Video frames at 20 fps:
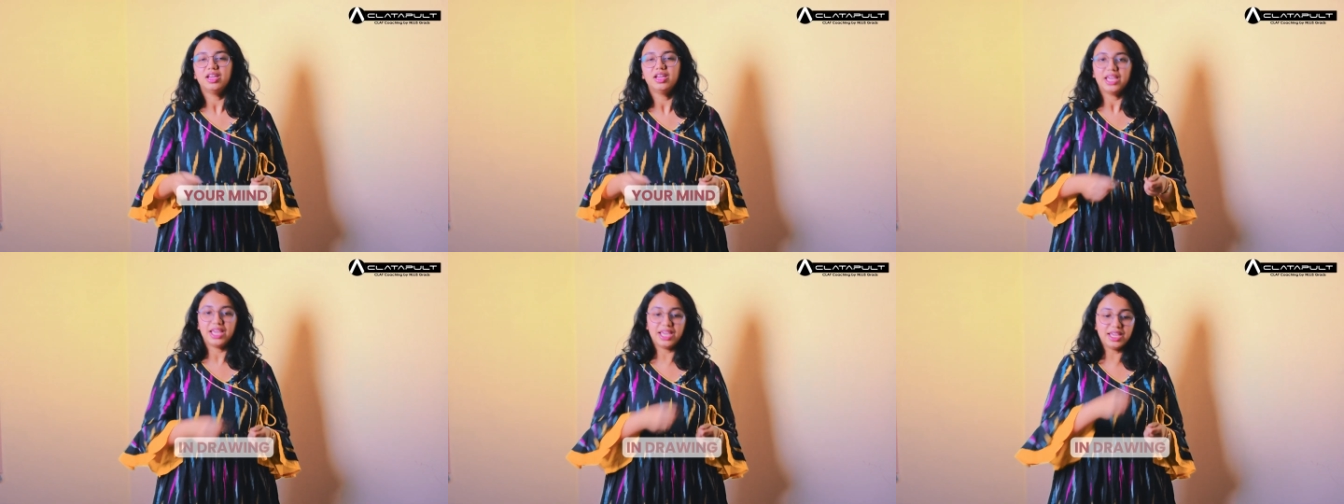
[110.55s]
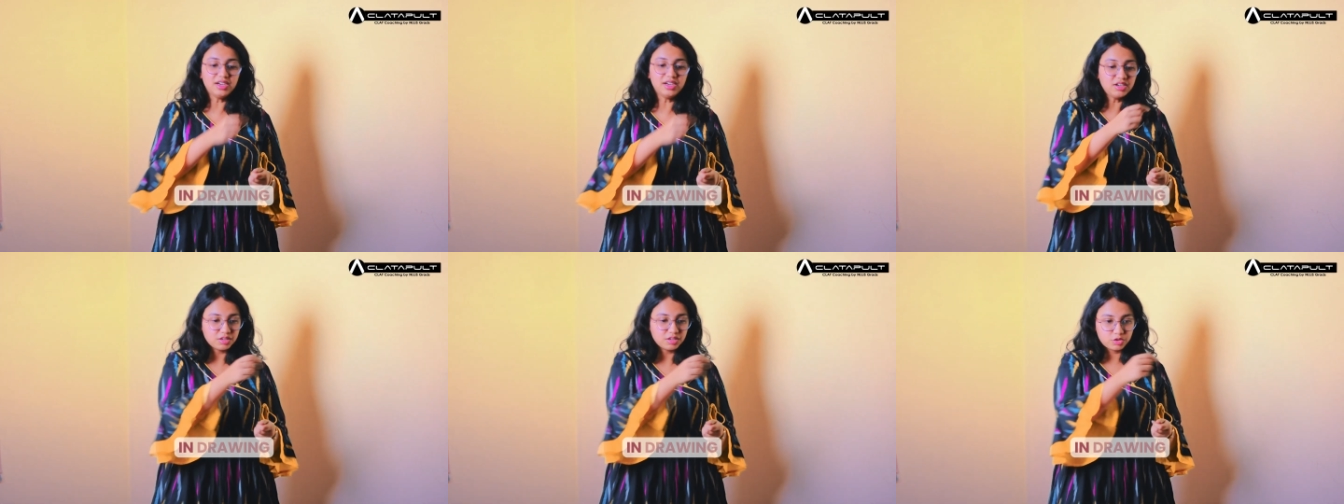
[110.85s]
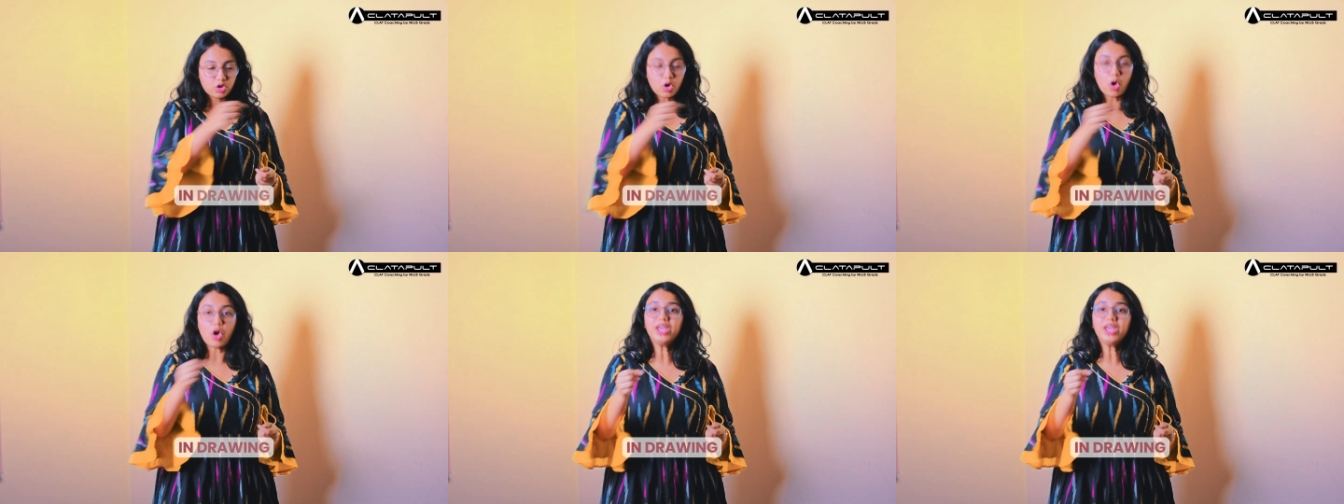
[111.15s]
in
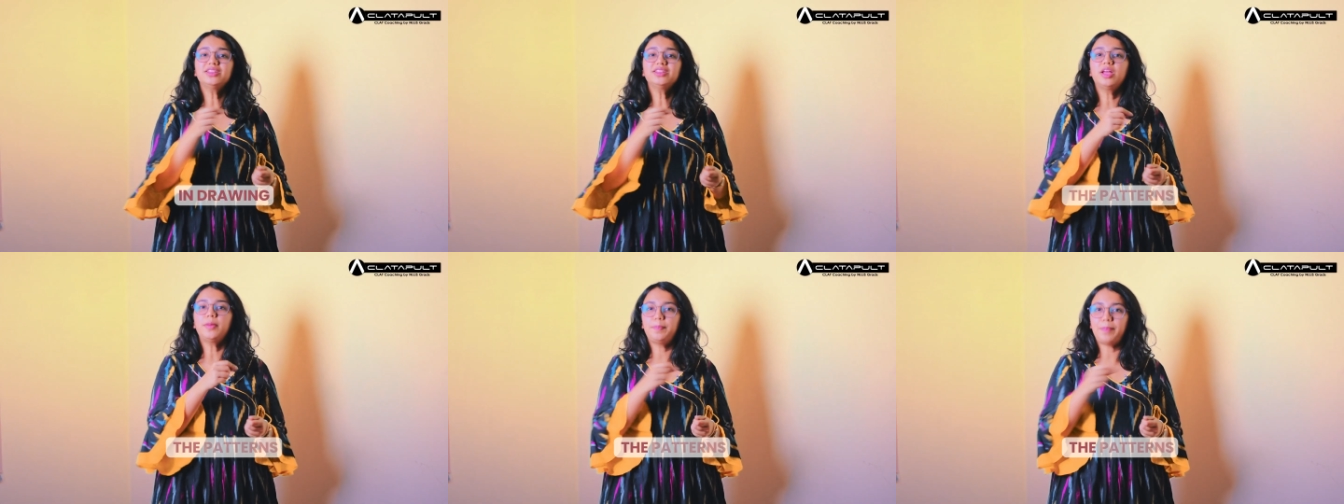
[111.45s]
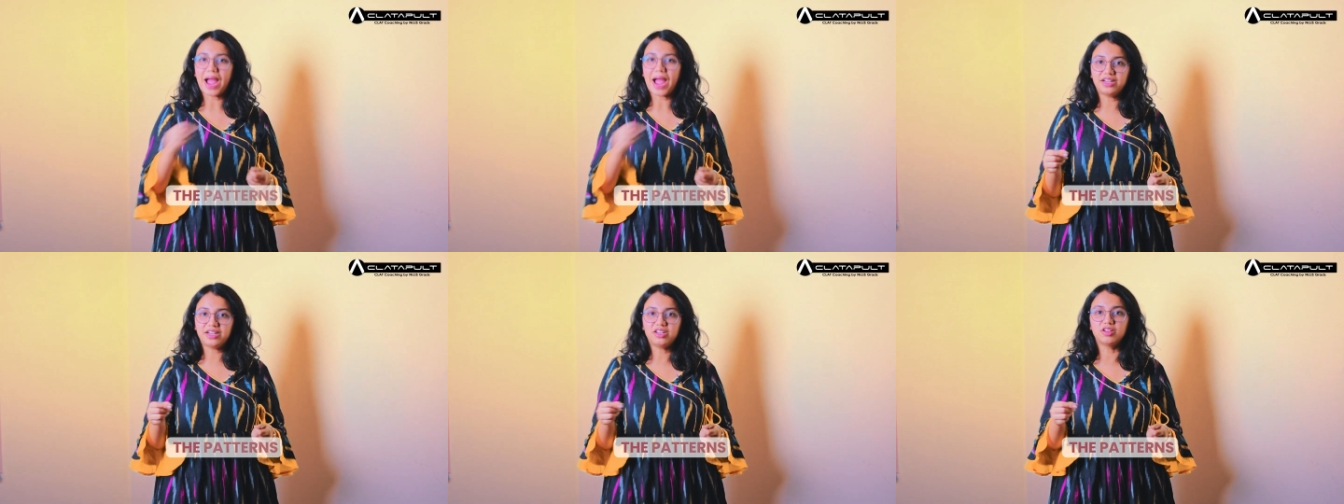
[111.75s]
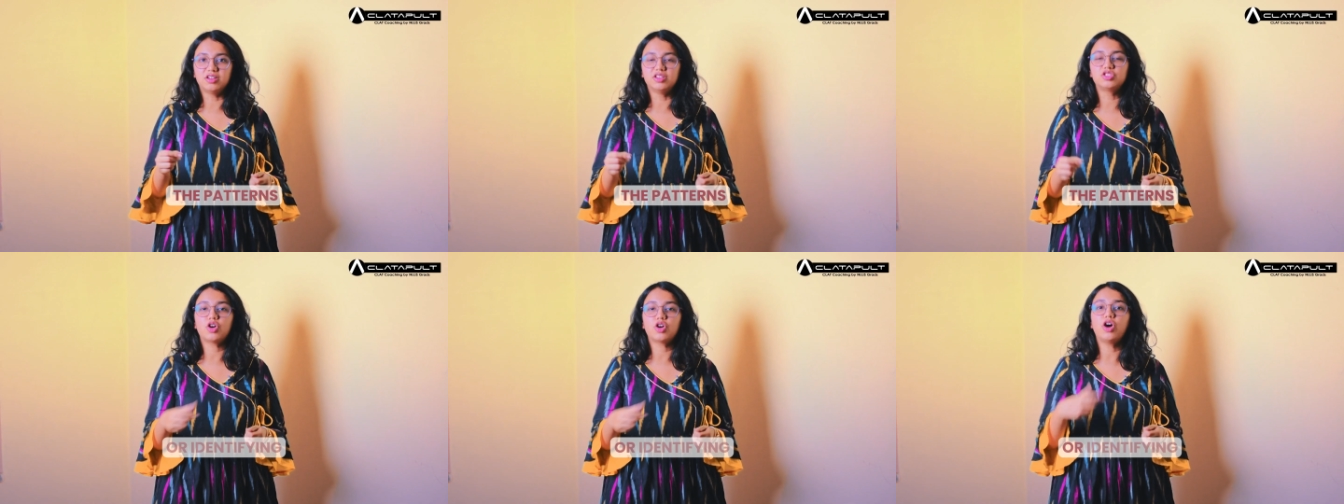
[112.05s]
drawing the
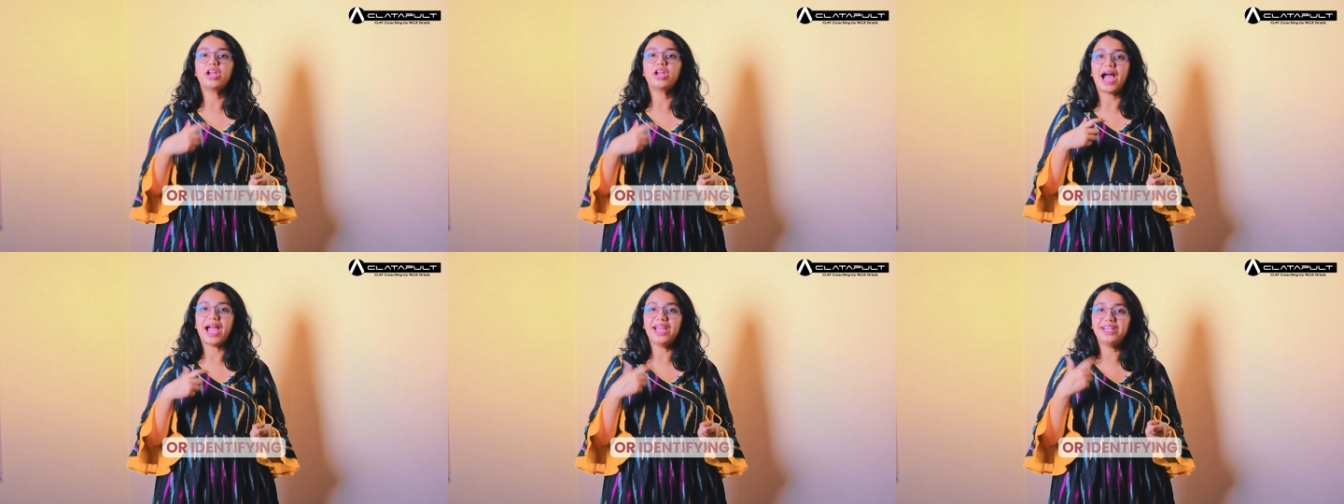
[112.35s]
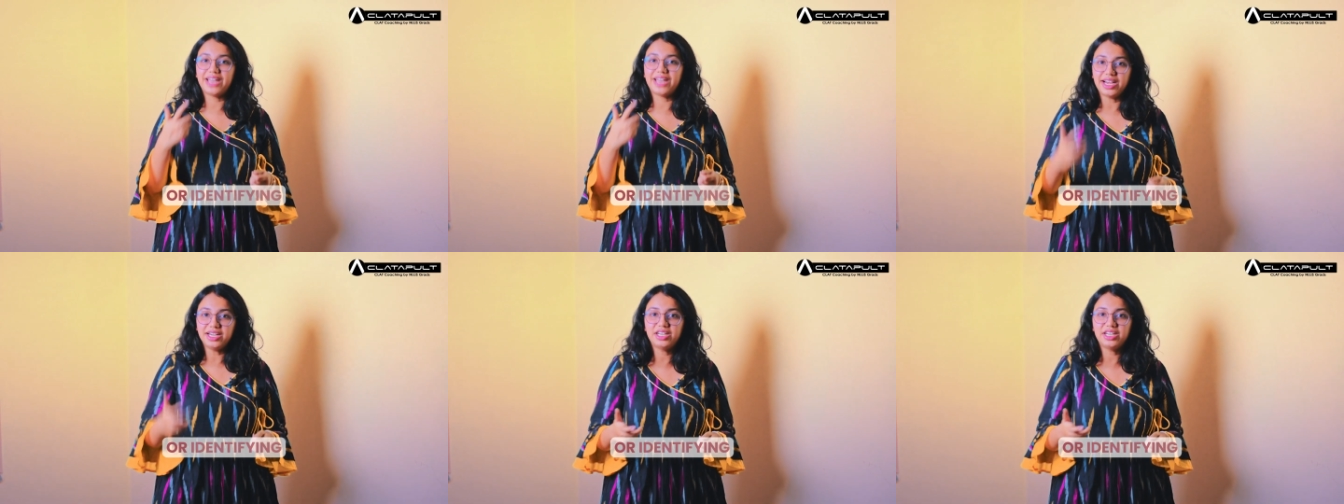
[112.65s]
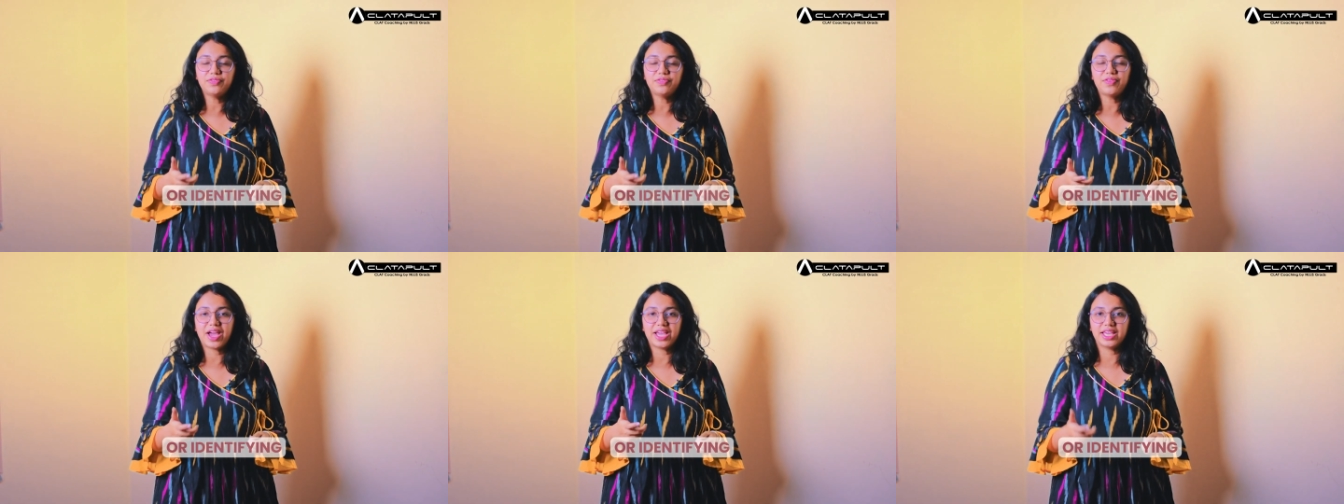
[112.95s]
patterns or
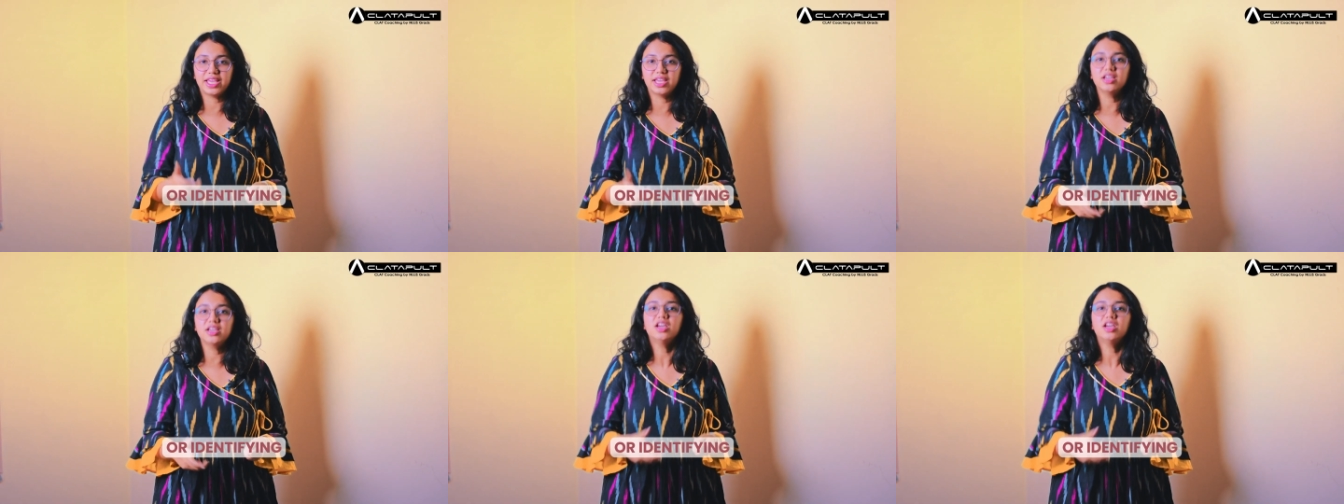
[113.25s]
identifying